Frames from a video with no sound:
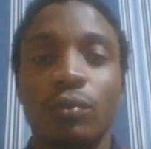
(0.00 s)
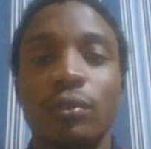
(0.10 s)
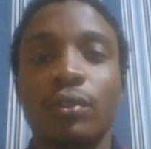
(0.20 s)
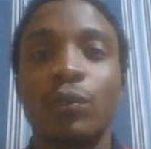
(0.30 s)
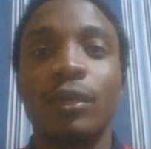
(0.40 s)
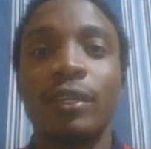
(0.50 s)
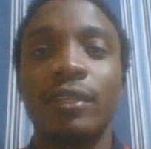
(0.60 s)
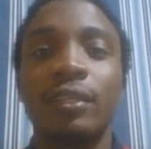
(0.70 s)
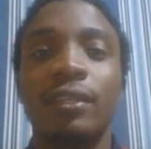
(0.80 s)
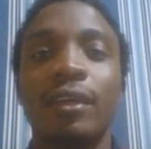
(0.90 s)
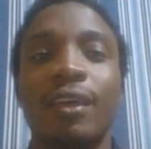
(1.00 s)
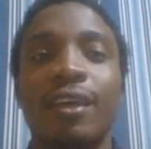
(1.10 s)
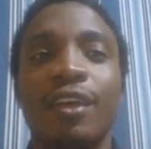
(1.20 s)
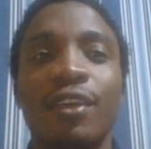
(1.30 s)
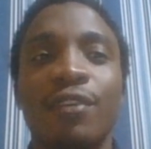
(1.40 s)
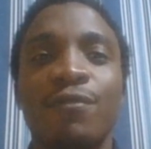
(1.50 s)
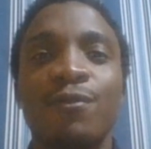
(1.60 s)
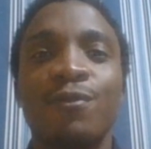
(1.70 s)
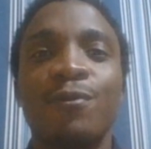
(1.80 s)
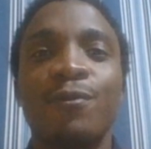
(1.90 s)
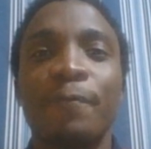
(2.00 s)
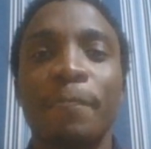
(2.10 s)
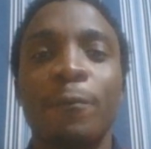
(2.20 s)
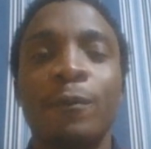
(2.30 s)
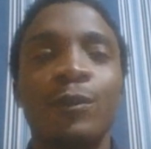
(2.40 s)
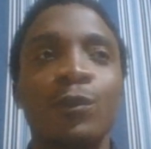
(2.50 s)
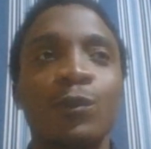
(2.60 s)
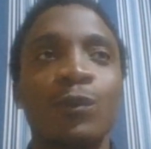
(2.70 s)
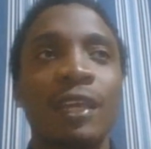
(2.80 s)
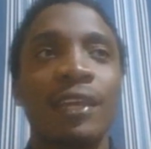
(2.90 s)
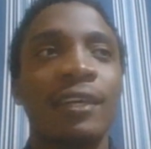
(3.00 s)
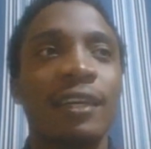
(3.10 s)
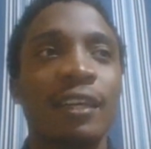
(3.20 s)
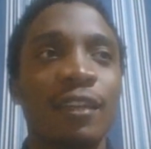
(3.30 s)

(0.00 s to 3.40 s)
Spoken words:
So, and if you want a